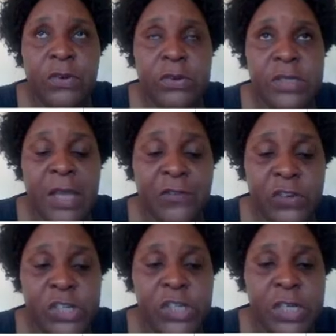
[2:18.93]

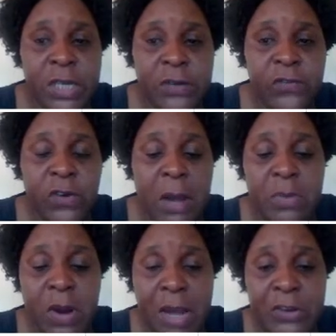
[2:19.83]
sufficient for
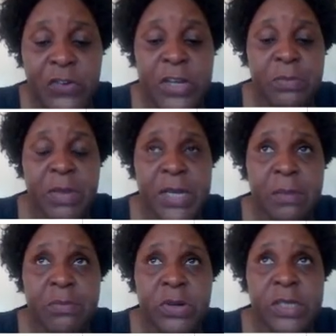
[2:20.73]
carbohydrate
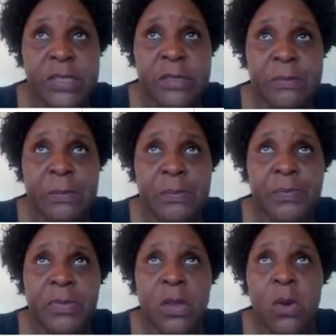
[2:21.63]
metabolism,
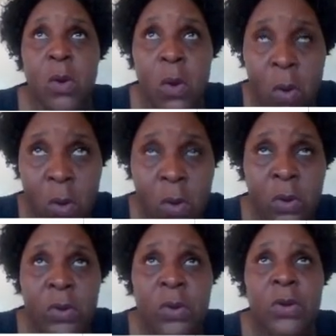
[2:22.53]
or
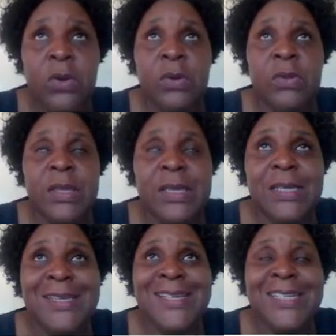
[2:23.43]

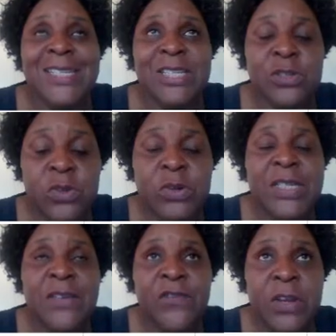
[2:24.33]
it is not
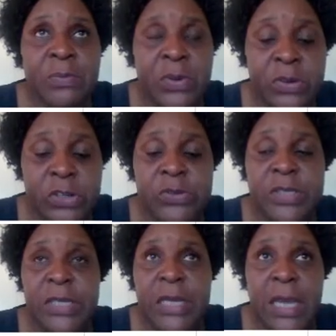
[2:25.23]
even
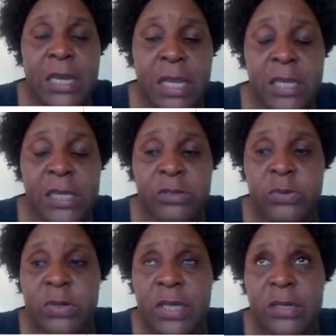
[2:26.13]
producing any
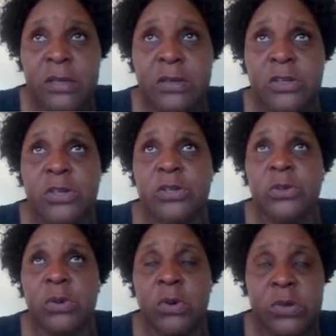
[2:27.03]
insulin due to
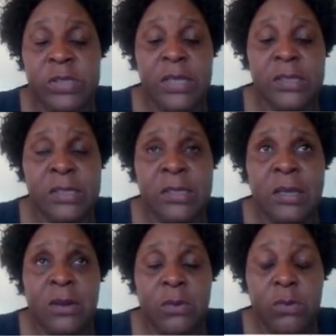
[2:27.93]
causes
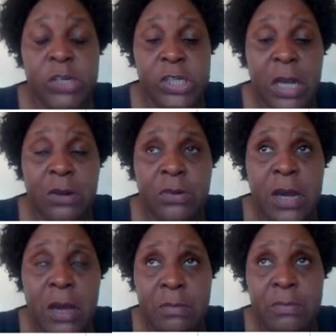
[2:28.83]
we shall
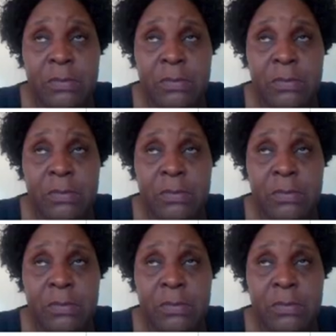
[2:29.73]
come